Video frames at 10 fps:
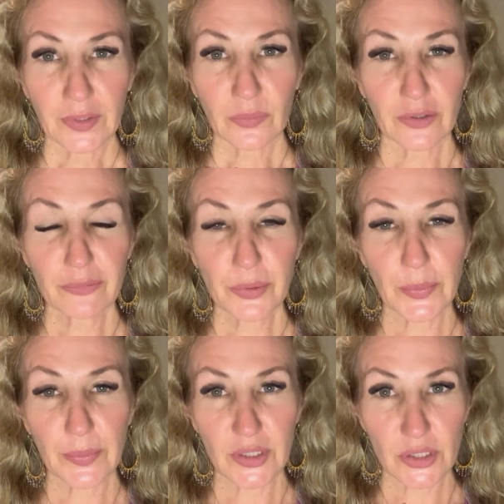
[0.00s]
with
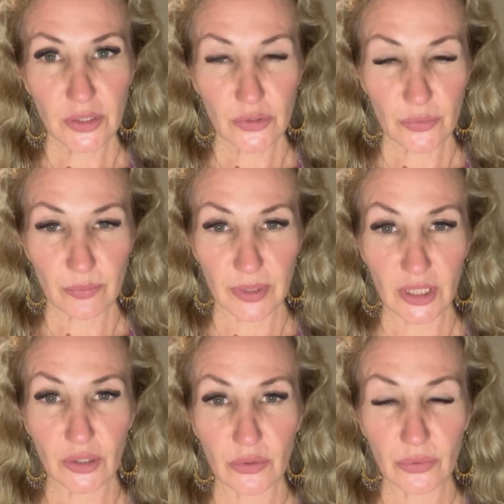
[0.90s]
permission to be
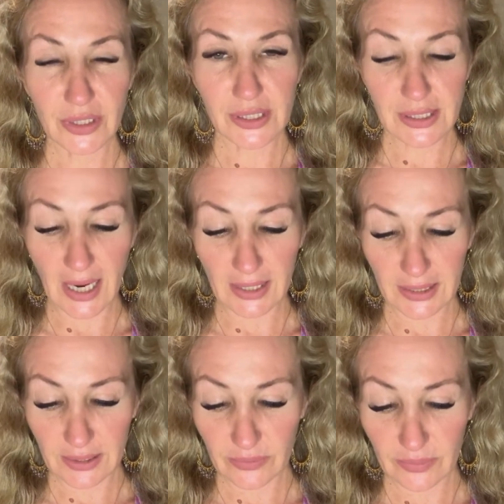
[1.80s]
you
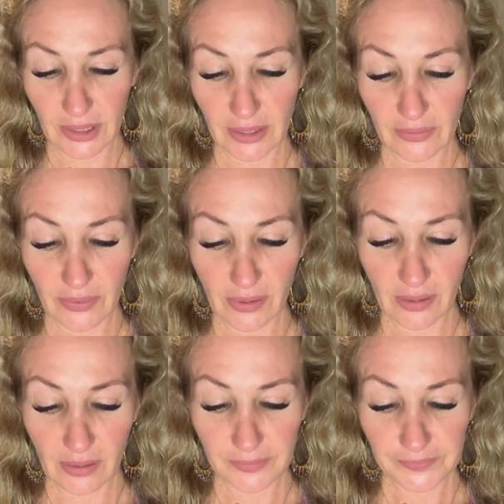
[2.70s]
exactly the way you
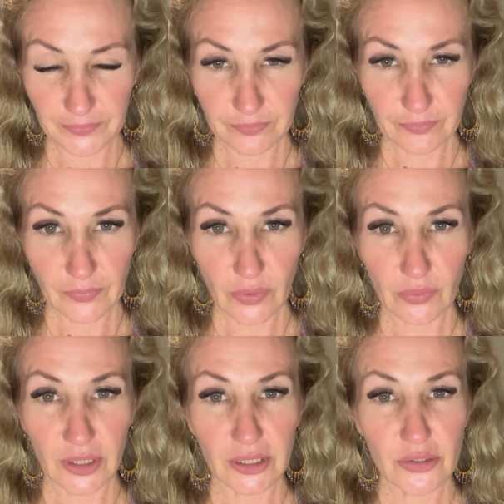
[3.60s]
are. No
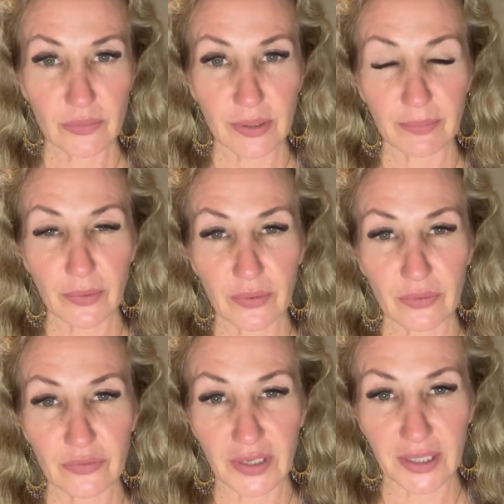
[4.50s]
need to be
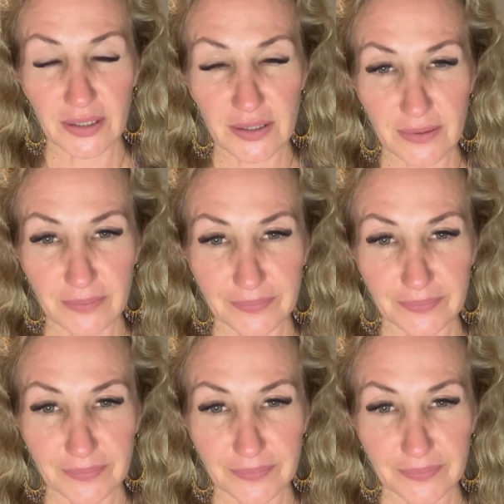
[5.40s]
perfect.